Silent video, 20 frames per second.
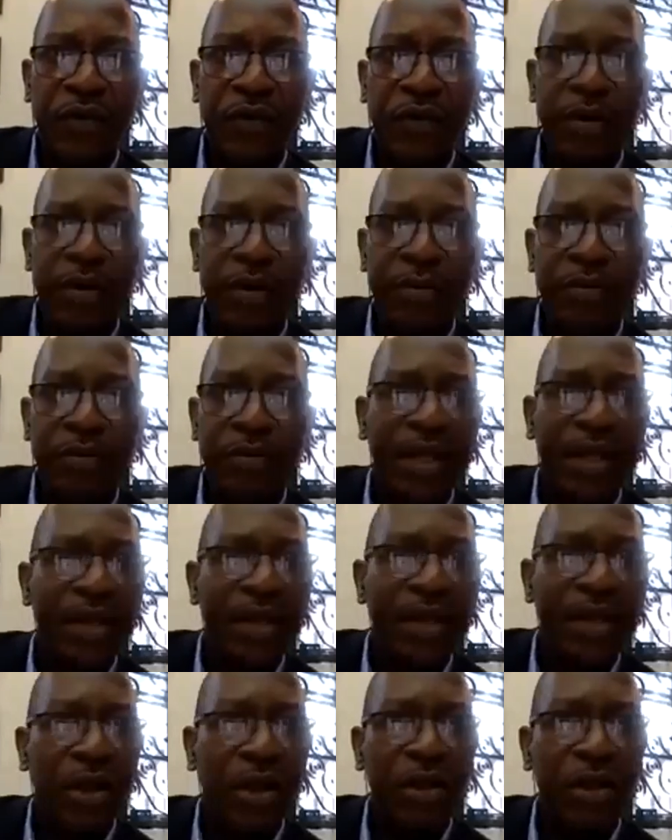bringing
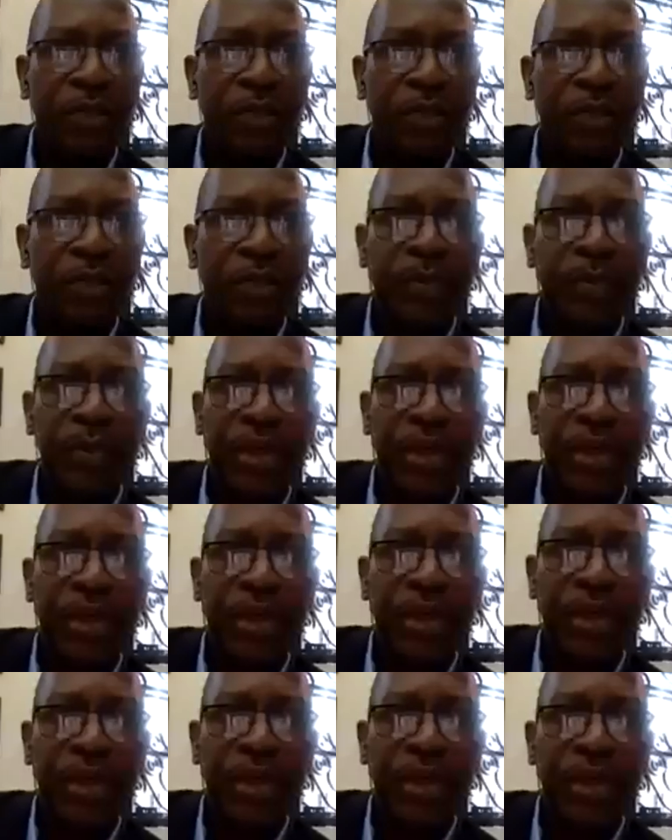other people into
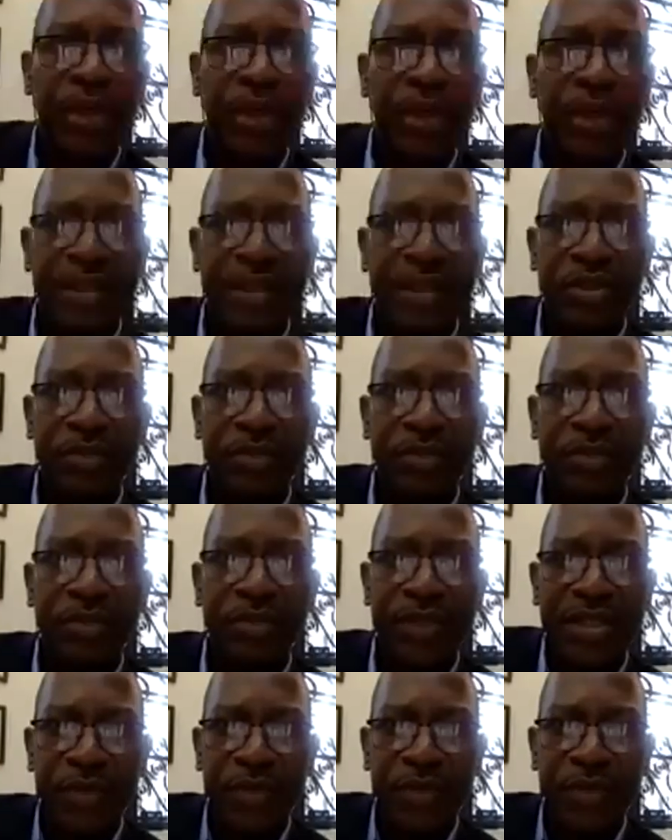the
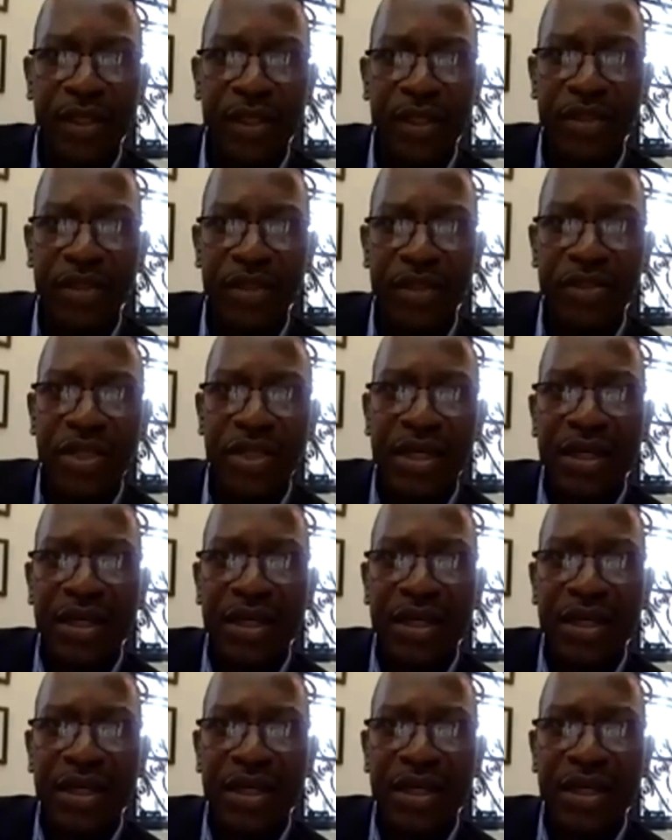business, because